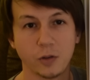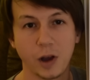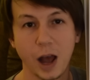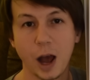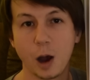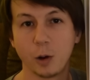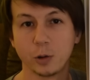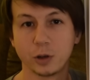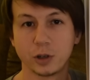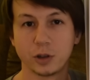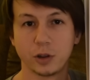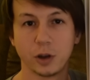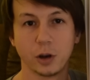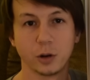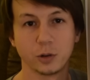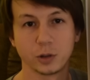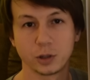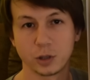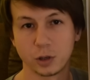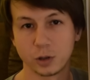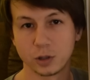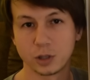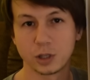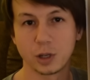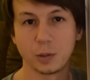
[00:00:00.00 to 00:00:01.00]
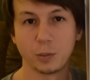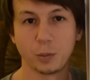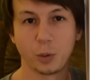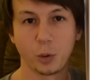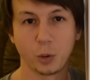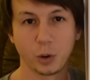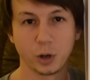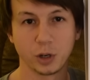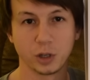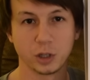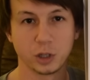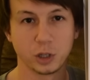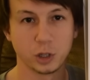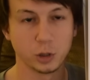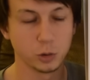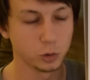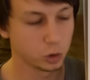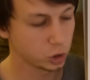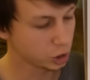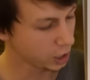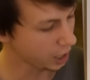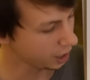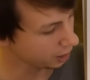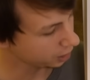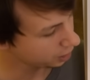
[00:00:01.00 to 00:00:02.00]
out though, so it's important to
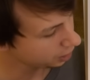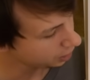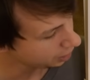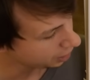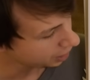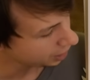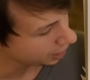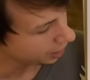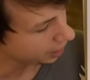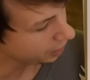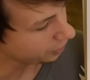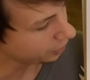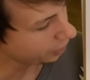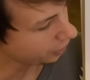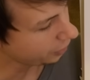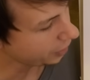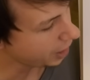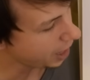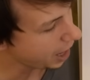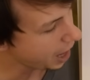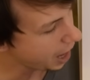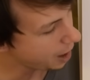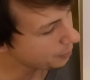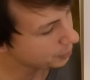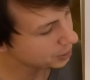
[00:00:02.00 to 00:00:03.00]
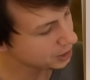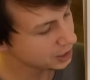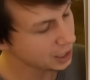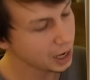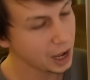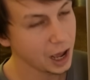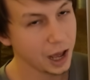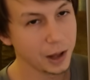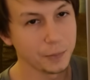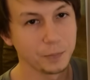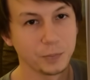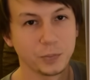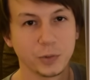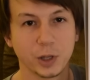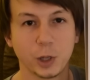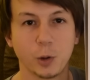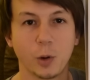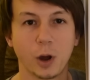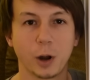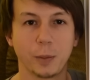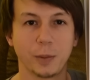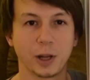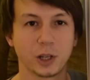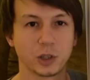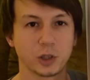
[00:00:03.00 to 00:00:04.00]
check. And then the habitat, you
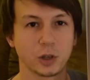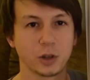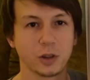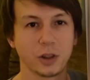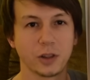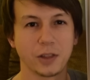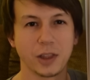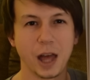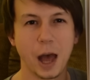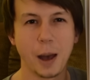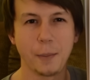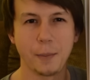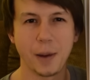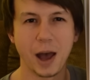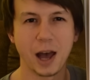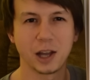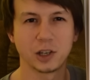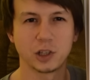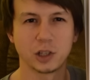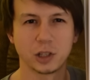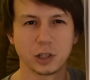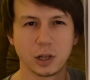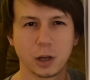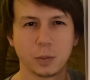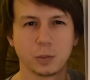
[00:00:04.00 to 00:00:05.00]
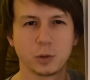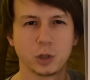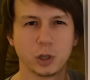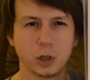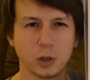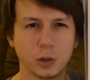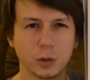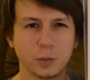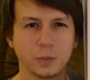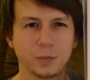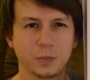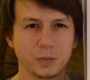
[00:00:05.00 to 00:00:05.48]
want to make sure that that matches up too.